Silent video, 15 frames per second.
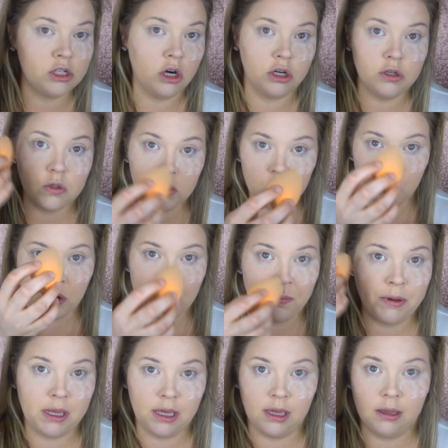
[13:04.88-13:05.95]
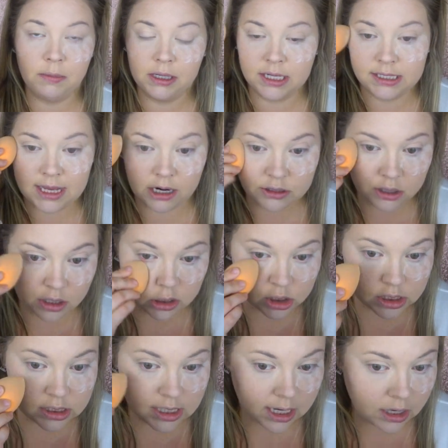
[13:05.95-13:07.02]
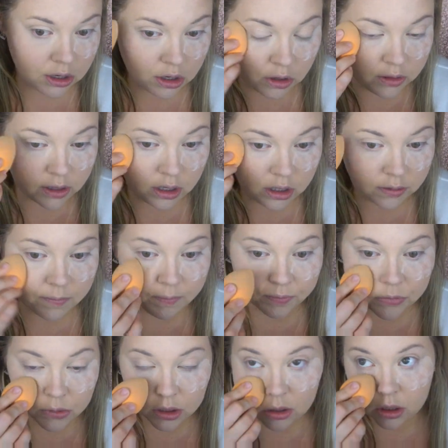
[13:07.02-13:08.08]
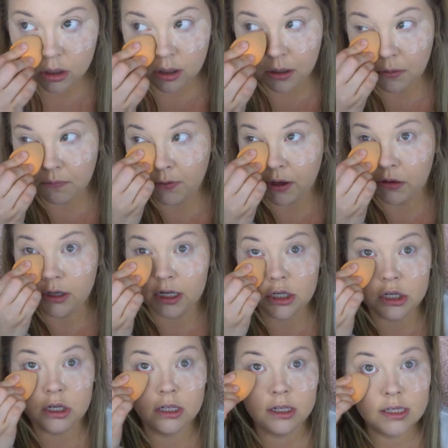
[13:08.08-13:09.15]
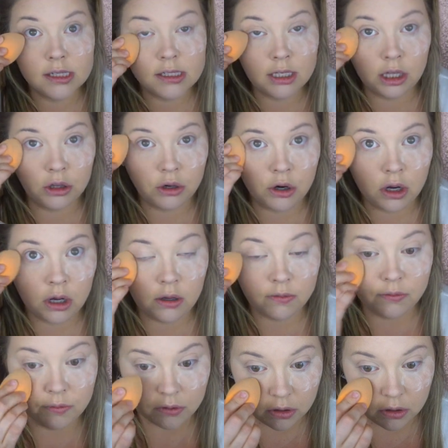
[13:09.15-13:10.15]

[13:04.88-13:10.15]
start sweeping it, because that's gonna just take all the foundation and concealer off.